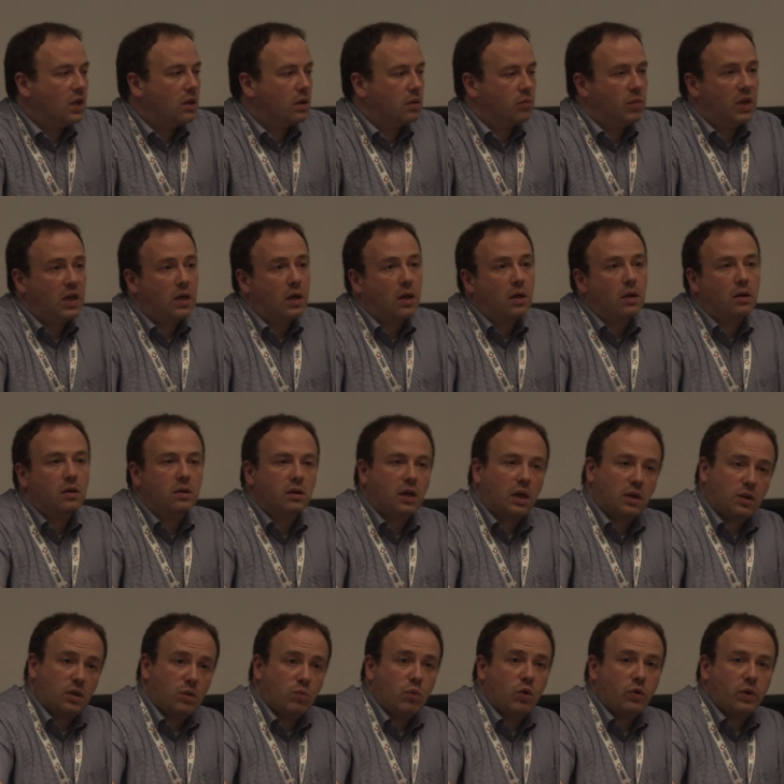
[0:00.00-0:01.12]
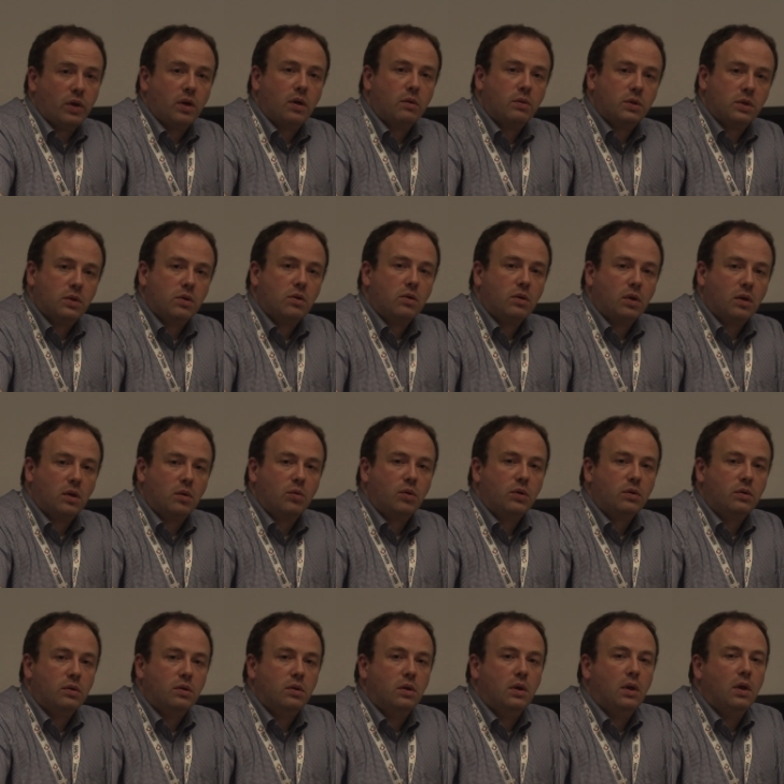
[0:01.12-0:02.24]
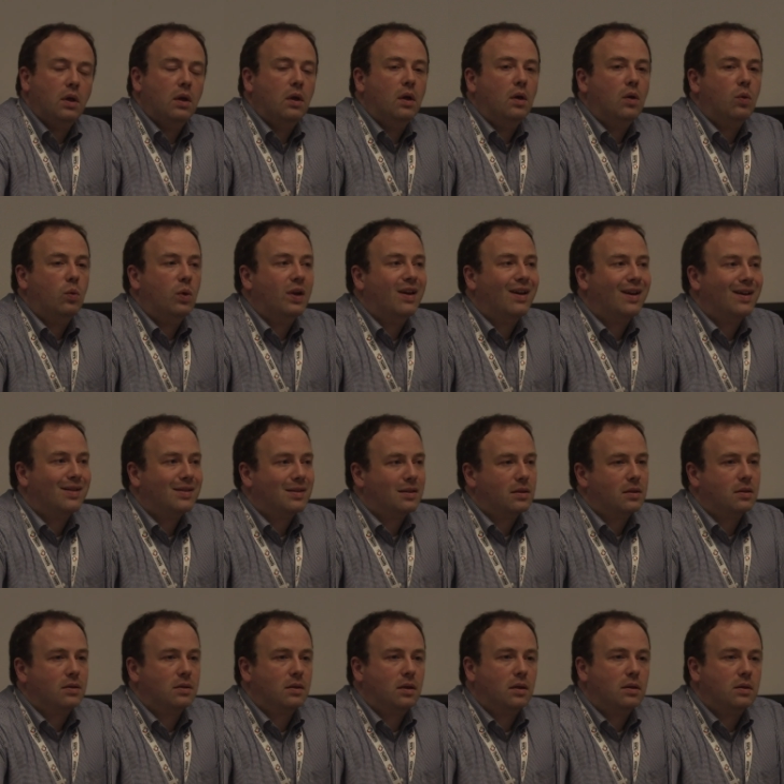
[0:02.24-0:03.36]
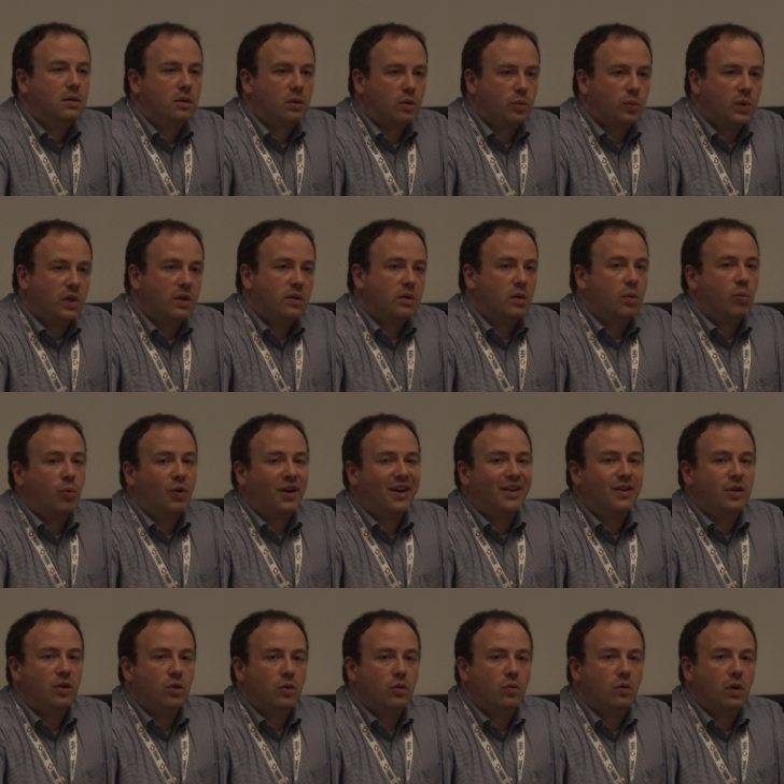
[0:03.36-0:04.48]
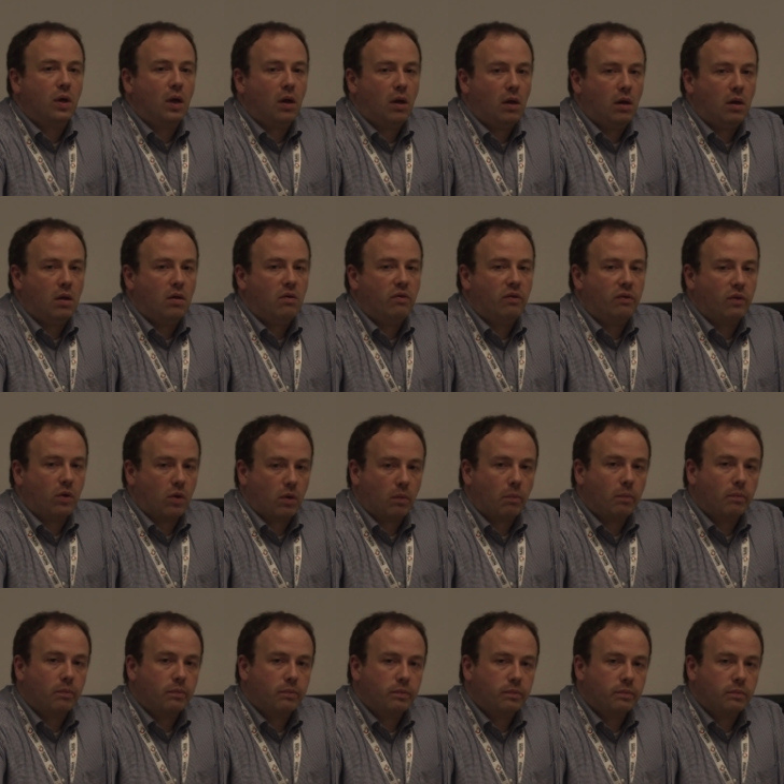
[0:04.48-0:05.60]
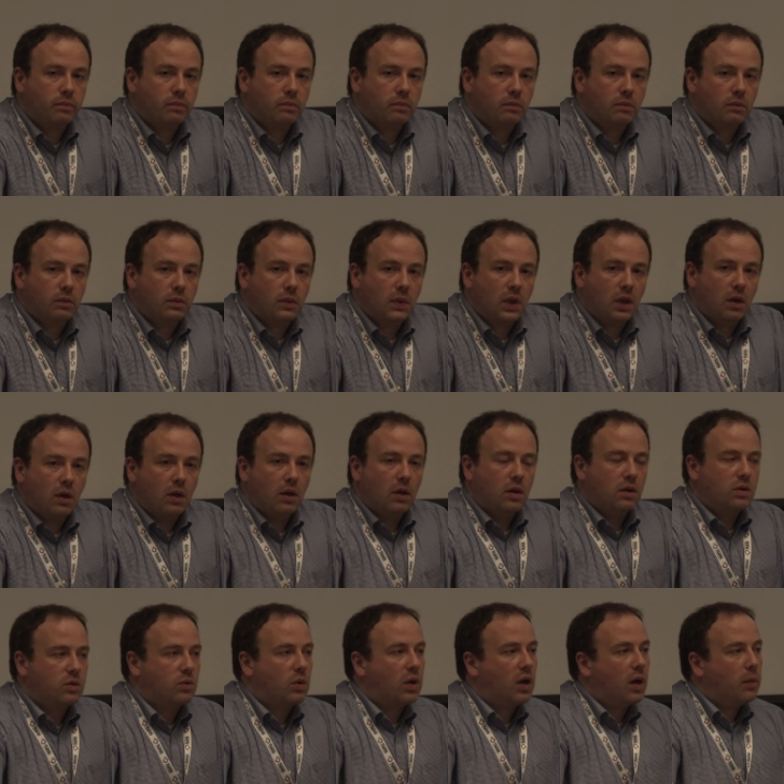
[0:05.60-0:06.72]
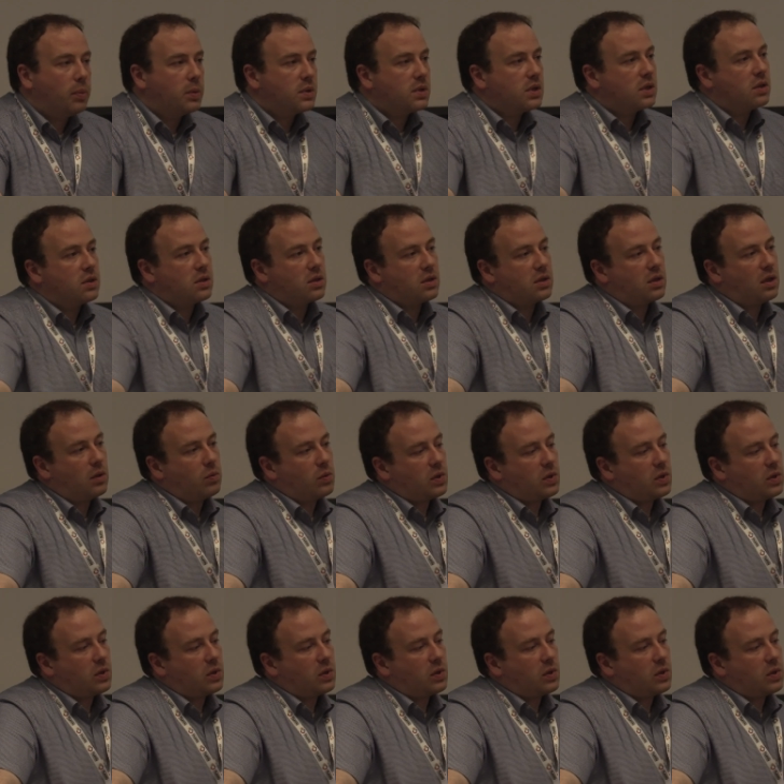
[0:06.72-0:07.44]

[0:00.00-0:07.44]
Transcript: meaning that pneumonia I was talking about, we ask the site to complete a brand new AE form. So what happens is the site